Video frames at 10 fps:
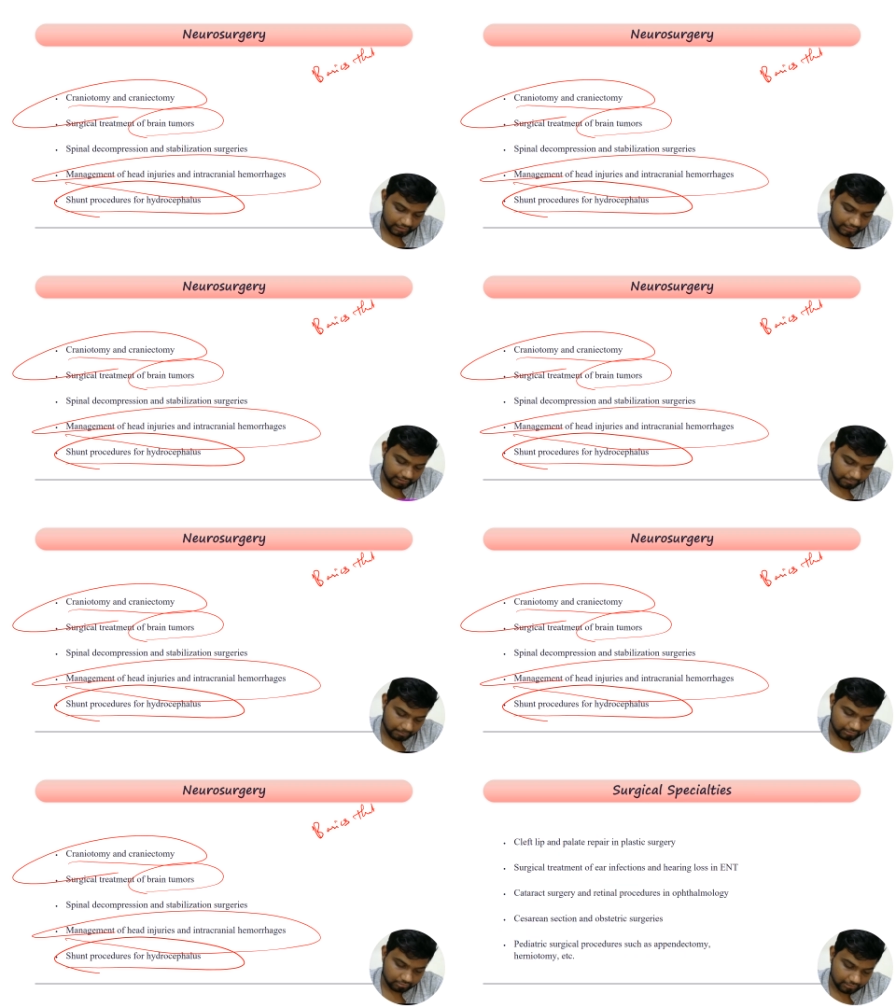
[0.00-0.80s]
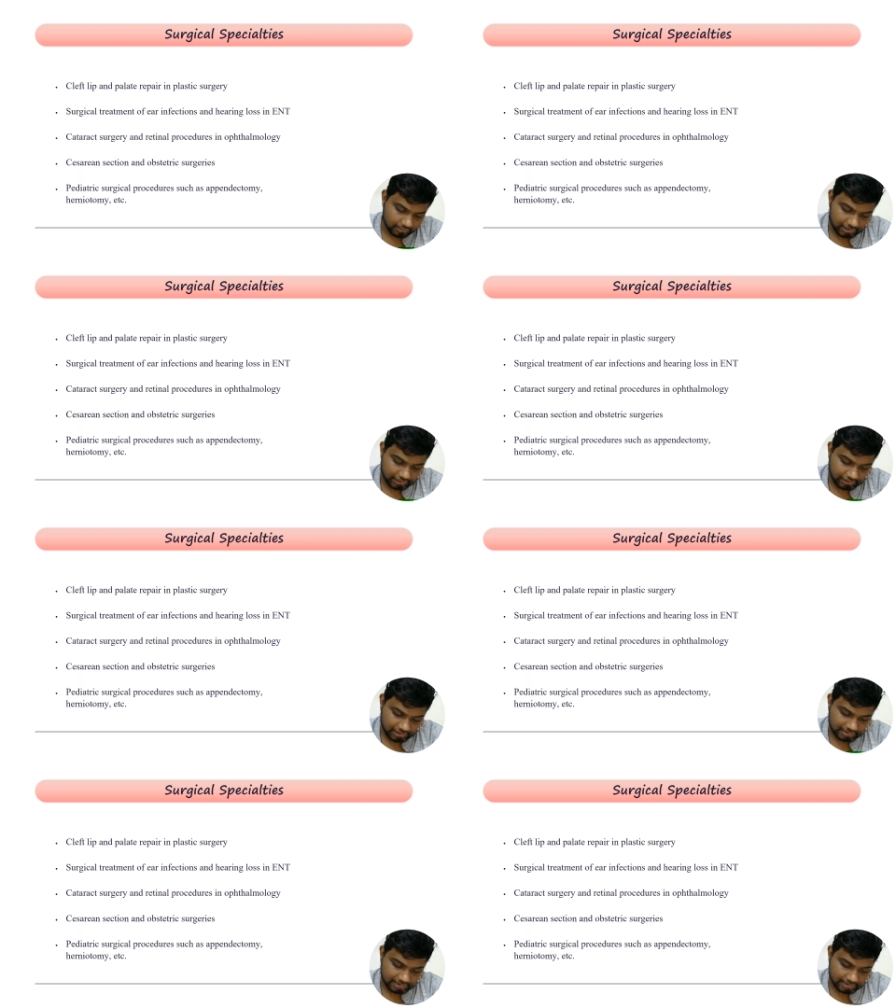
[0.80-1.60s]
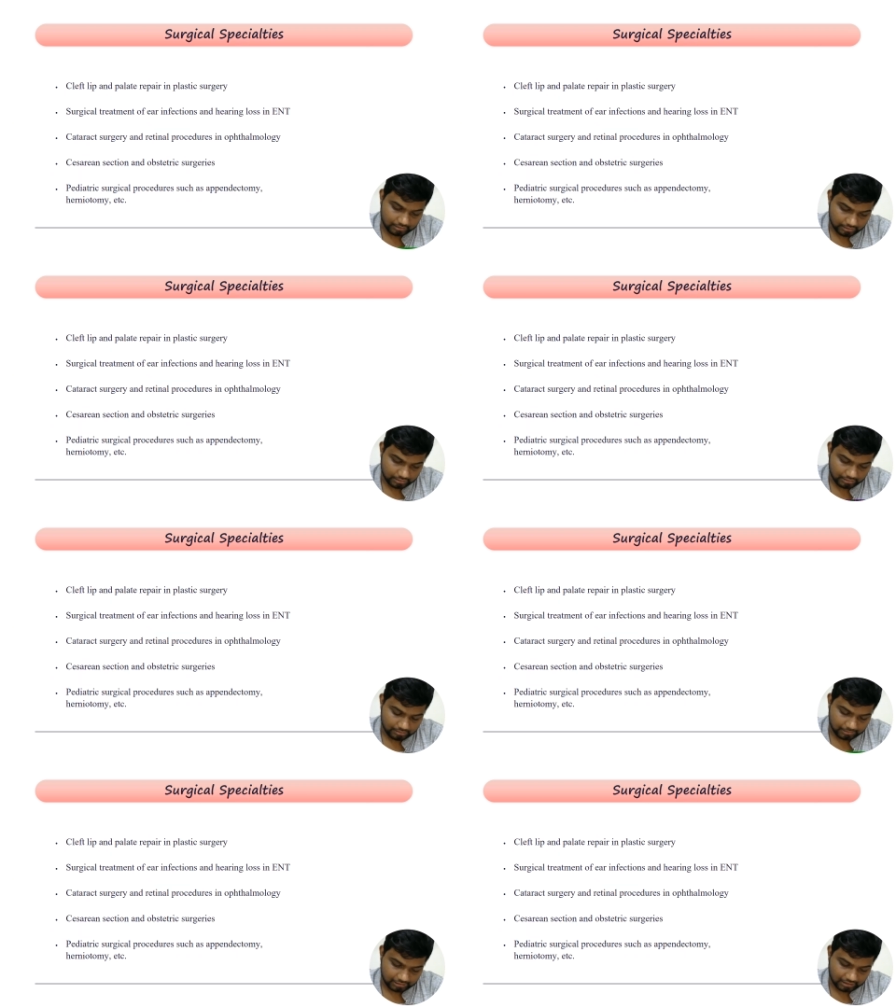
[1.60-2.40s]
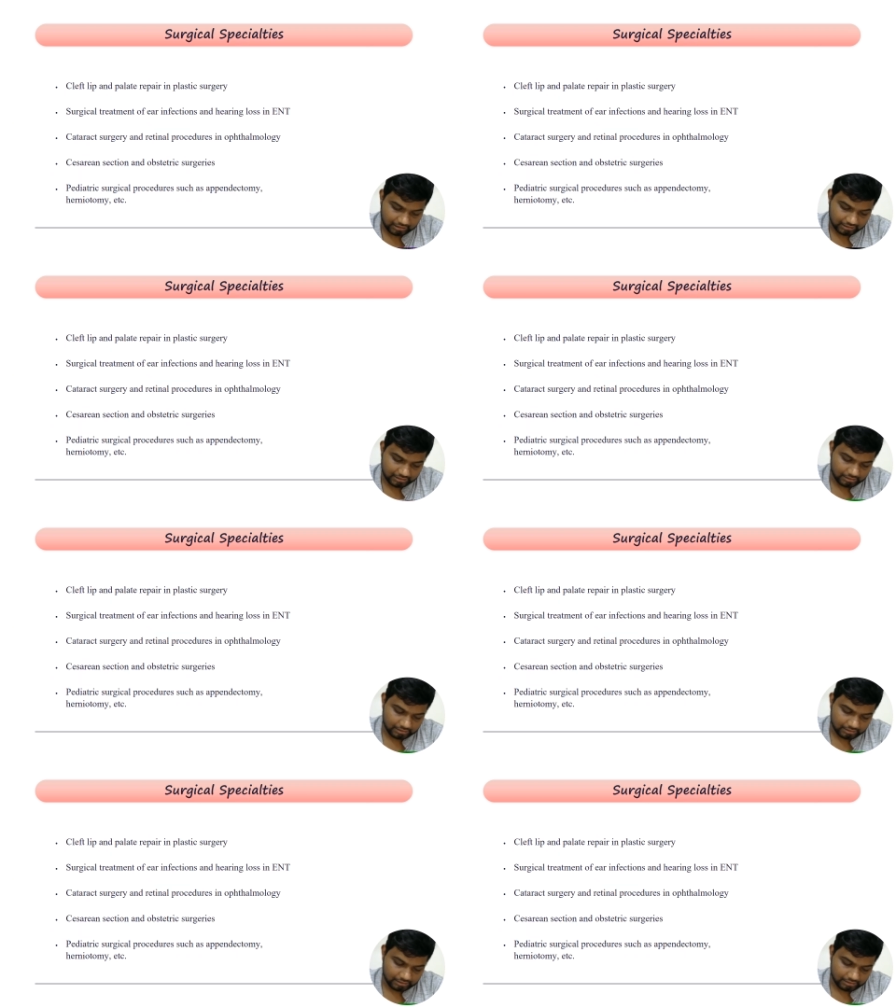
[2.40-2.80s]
And apart from that, you have the surgical specialties.